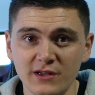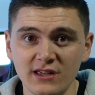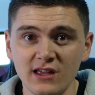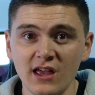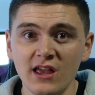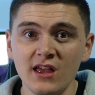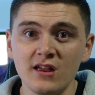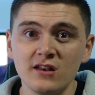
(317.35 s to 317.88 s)

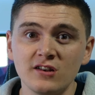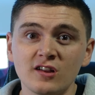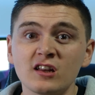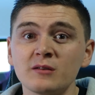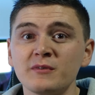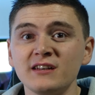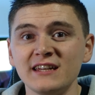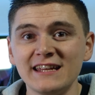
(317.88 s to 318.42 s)
you're going
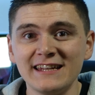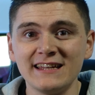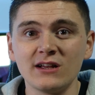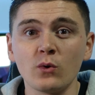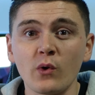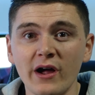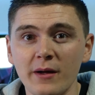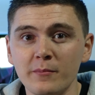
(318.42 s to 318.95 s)
to be needing
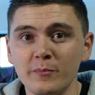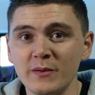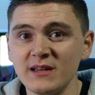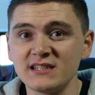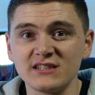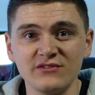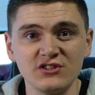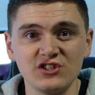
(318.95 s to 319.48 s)
quite a
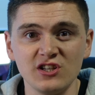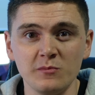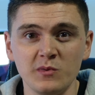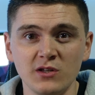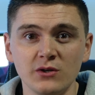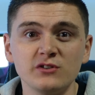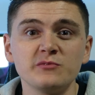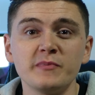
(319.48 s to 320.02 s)
beast of a
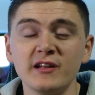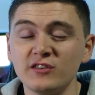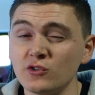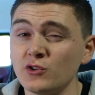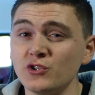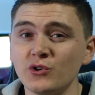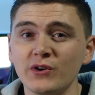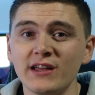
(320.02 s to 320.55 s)
GPU depending
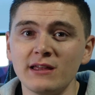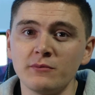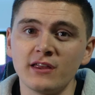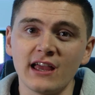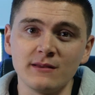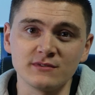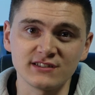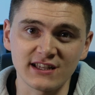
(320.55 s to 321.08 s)
on your
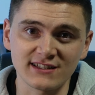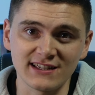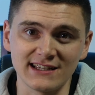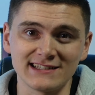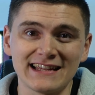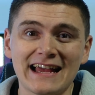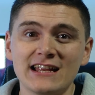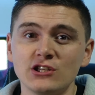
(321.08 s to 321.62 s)
in-game
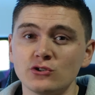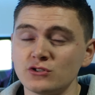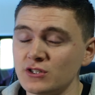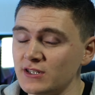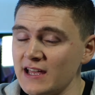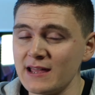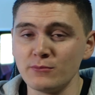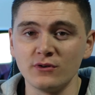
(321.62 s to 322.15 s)
settings and your
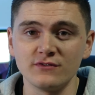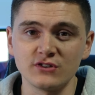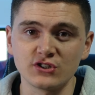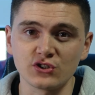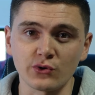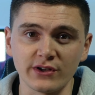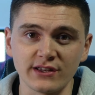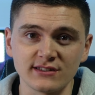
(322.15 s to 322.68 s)
game of
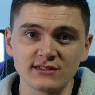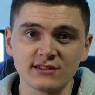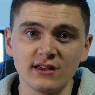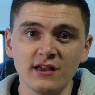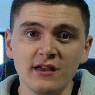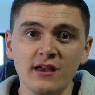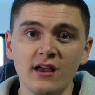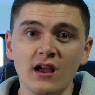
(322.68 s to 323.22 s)
choice.
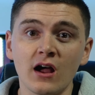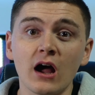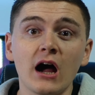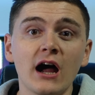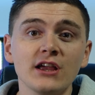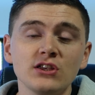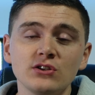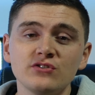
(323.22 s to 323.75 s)

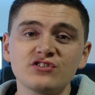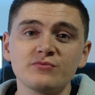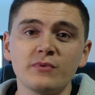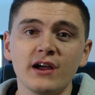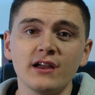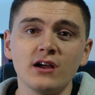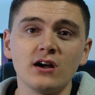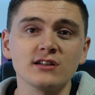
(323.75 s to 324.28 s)
I used
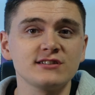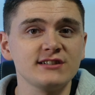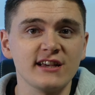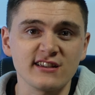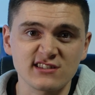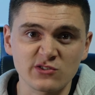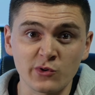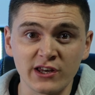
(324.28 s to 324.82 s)
my
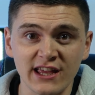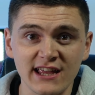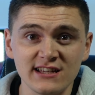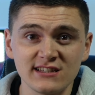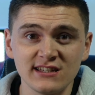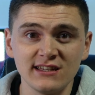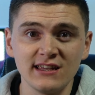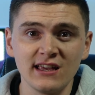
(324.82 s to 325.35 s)
RTX
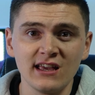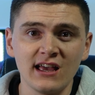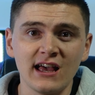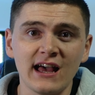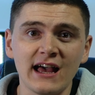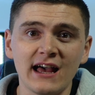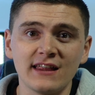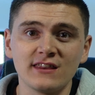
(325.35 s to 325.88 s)
2080
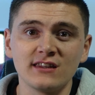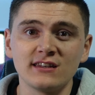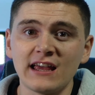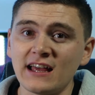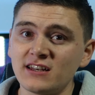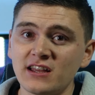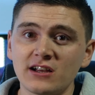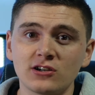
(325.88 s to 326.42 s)
and
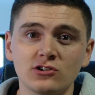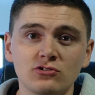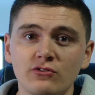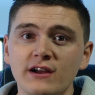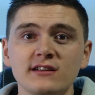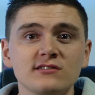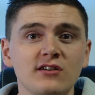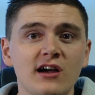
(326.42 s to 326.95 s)
had a
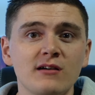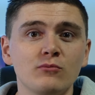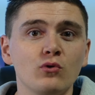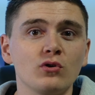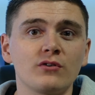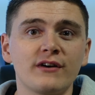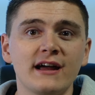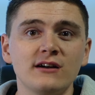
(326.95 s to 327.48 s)
great time
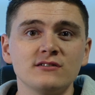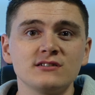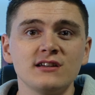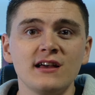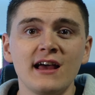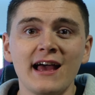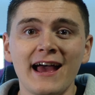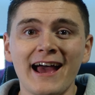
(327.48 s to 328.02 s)
all around
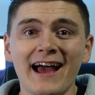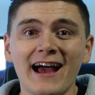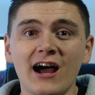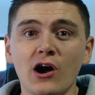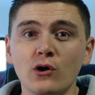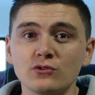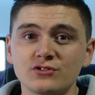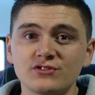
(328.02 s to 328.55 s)
at
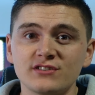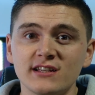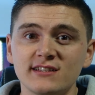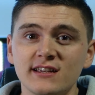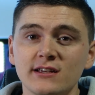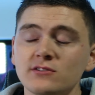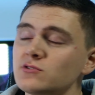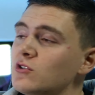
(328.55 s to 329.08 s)
ultra
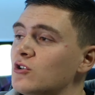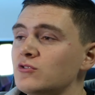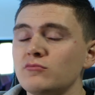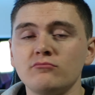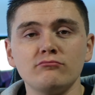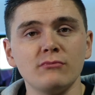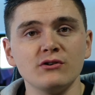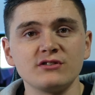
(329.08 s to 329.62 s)
settings on
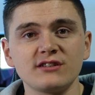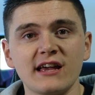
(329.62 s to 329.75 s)
most